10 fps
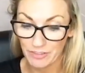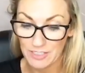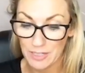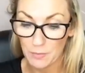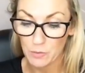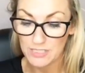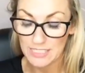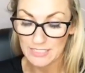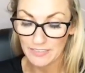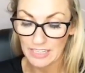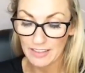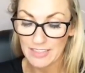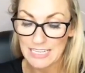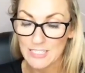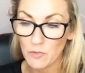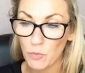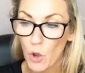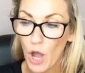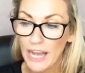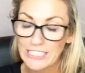for example, see something like this,
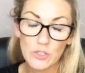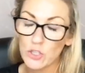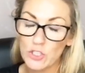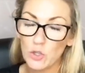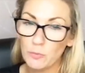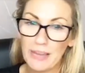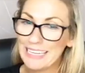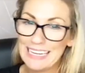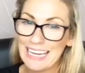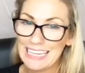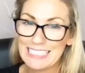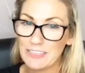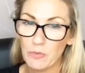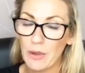it's not to look back in a negative